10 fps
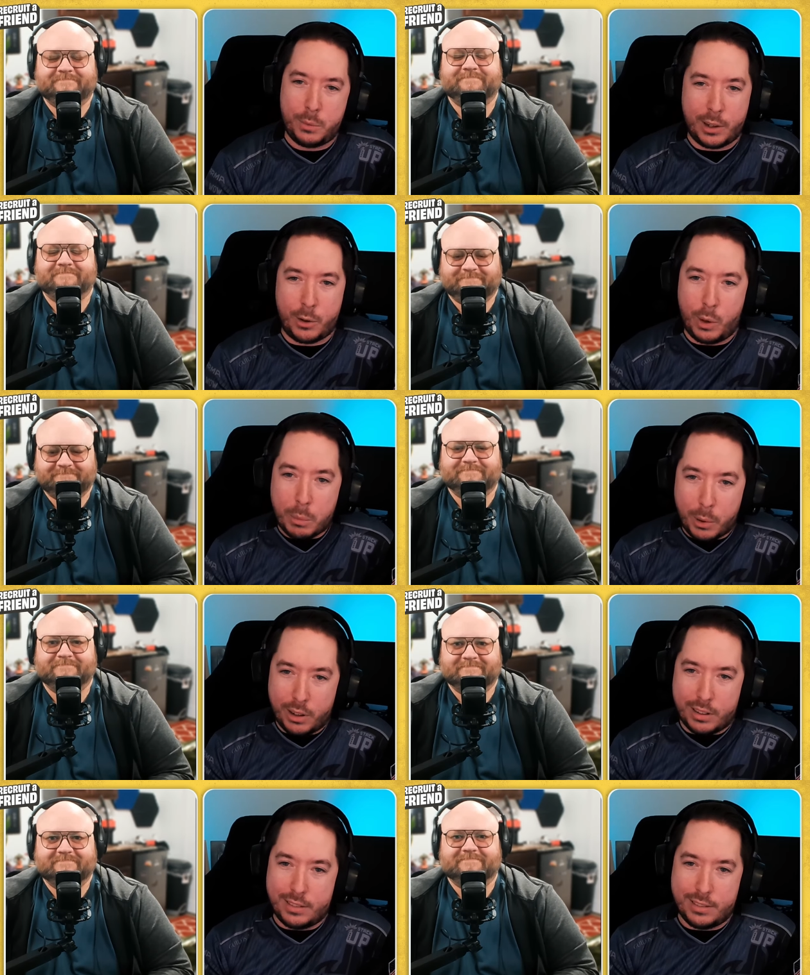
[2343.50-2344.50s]
Speaker 1: I grew up
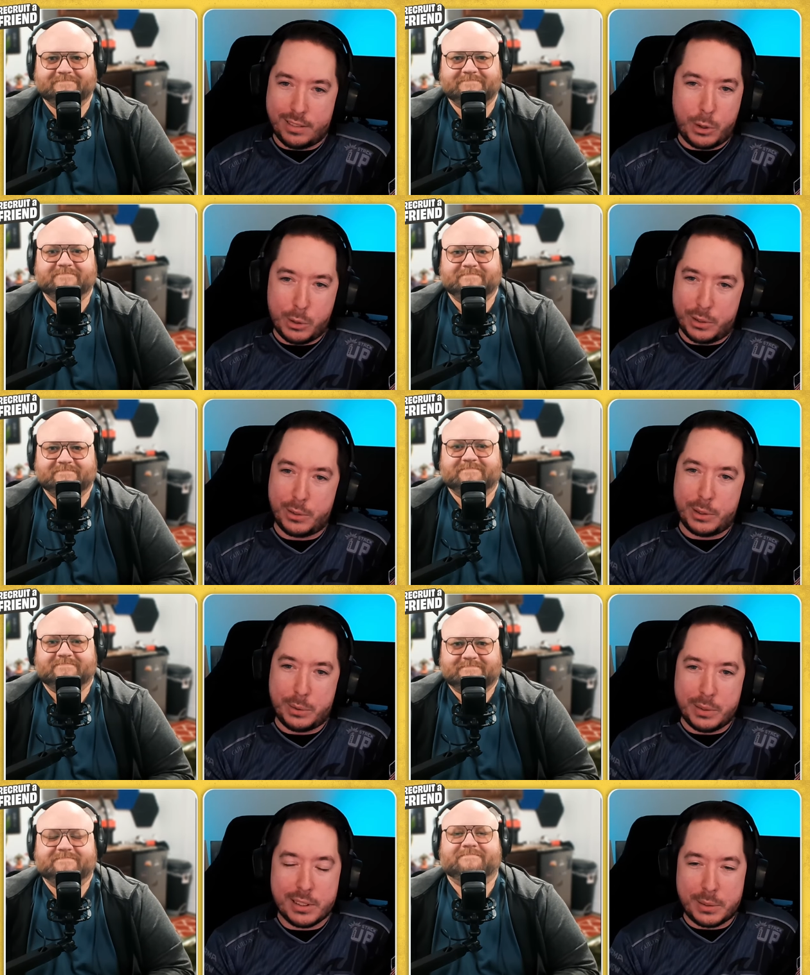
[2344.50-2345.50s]
on the Frozen
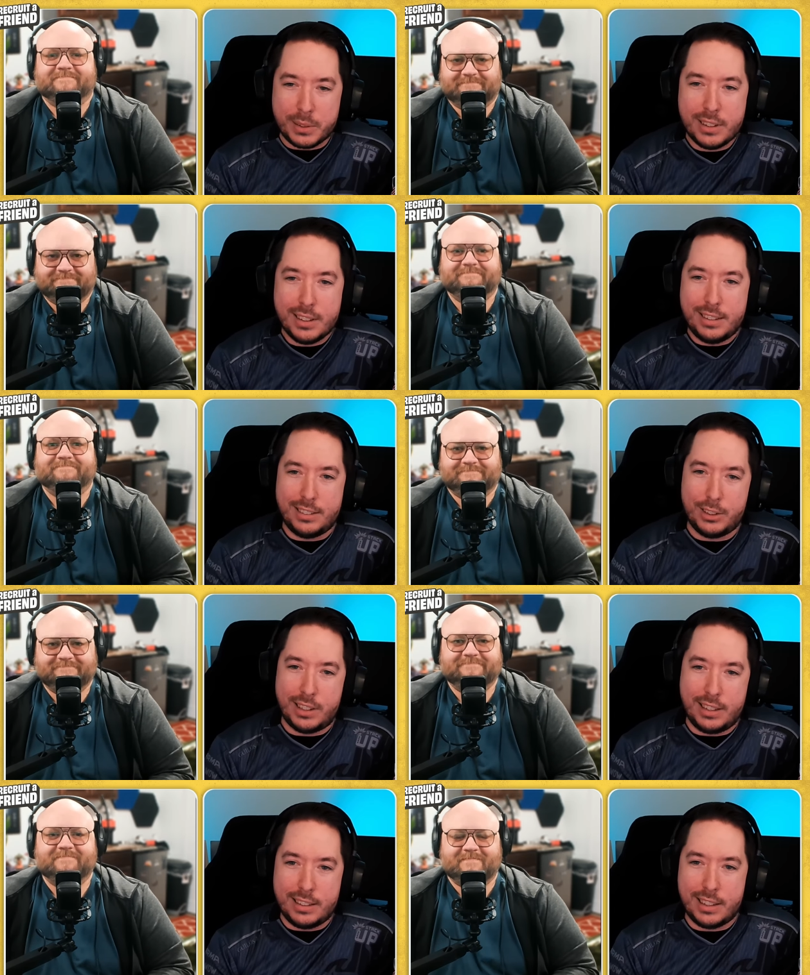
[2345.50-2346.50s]
Throne, so just
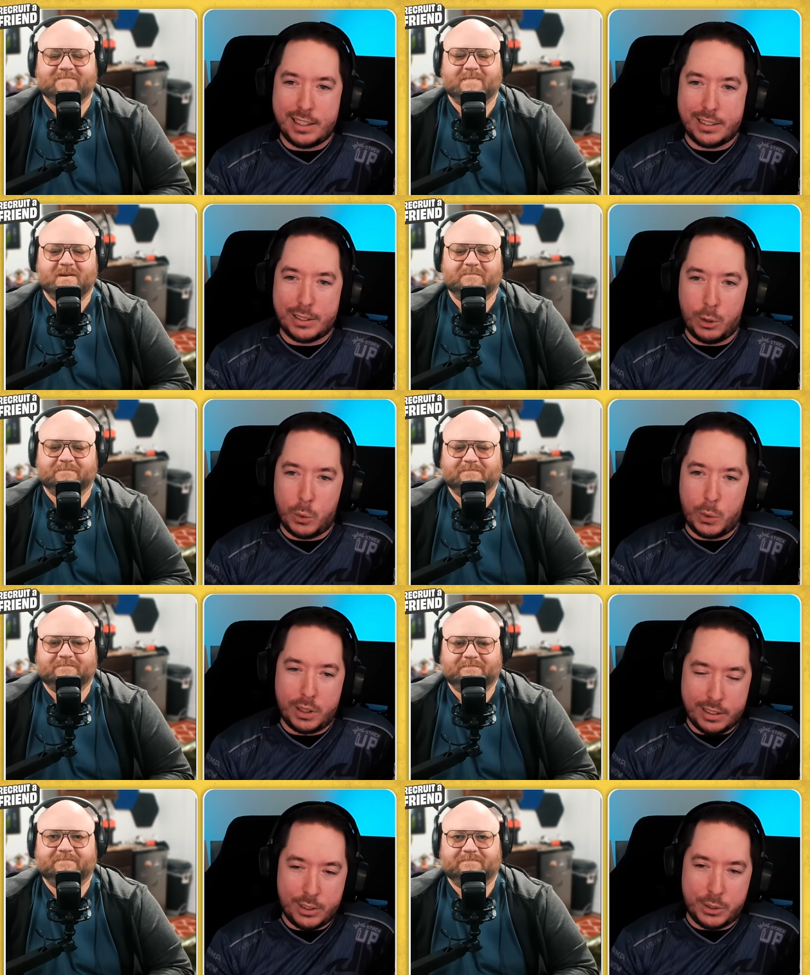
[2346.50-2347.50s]
that entire
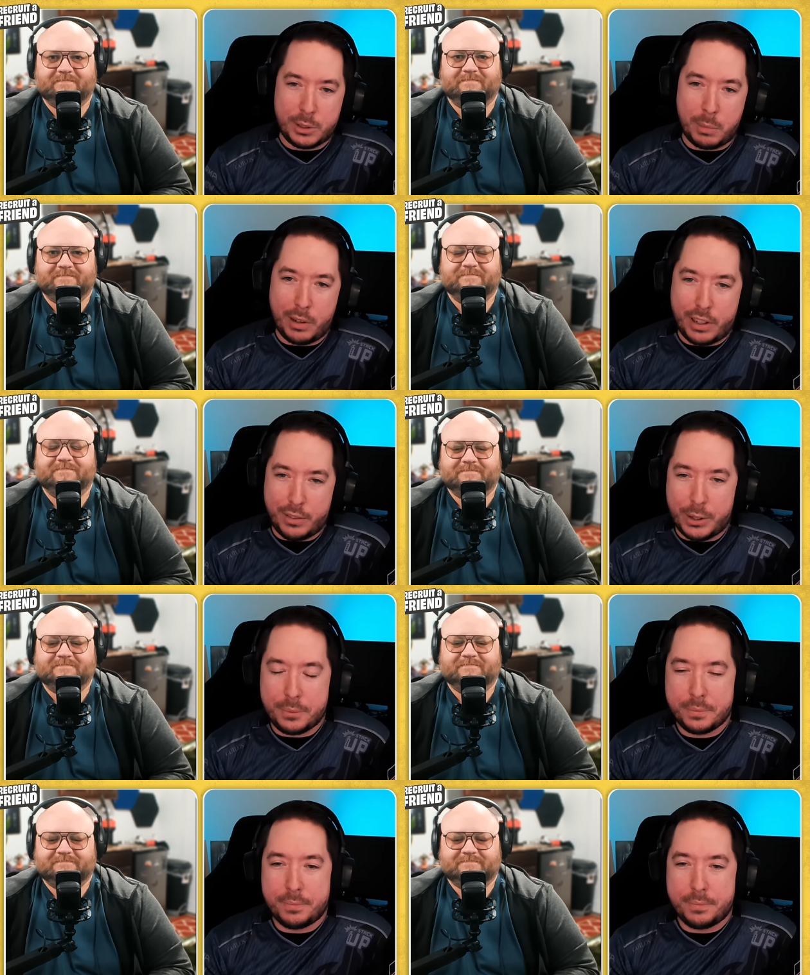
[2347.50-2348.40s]
lore is just my favorite.